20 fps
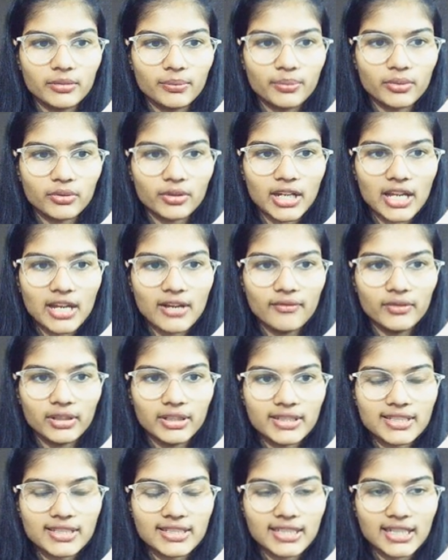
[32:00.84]
program
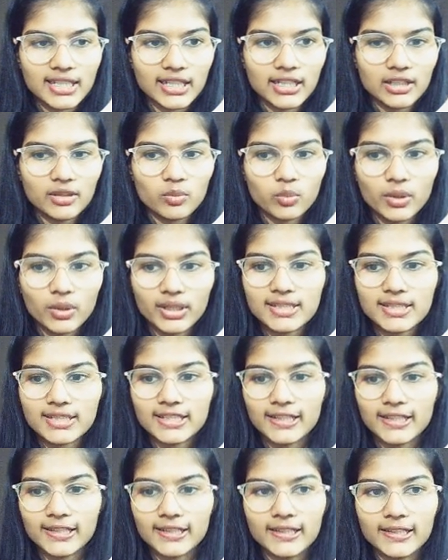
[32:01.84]
will start. 1
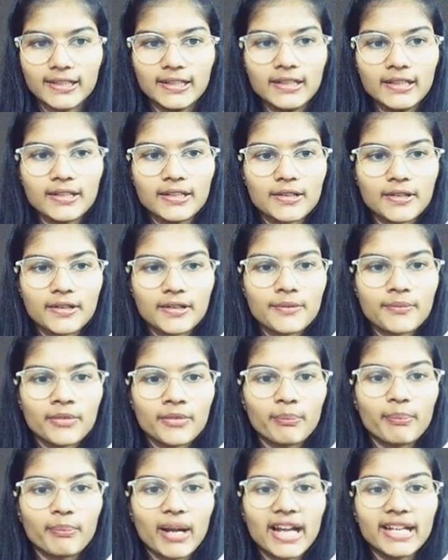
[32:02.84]
second.
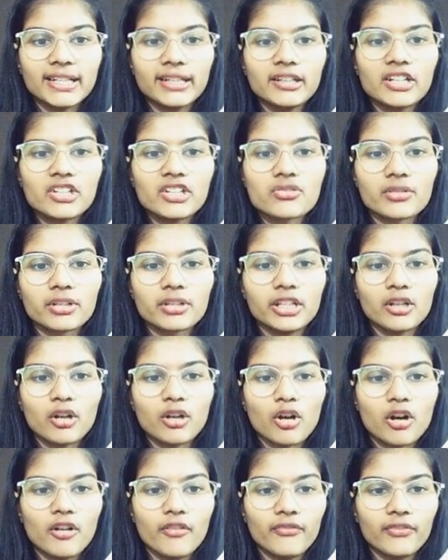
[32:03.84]
Binary tree
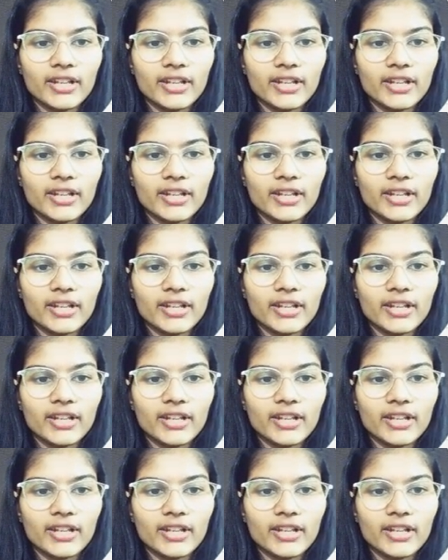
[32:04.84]
of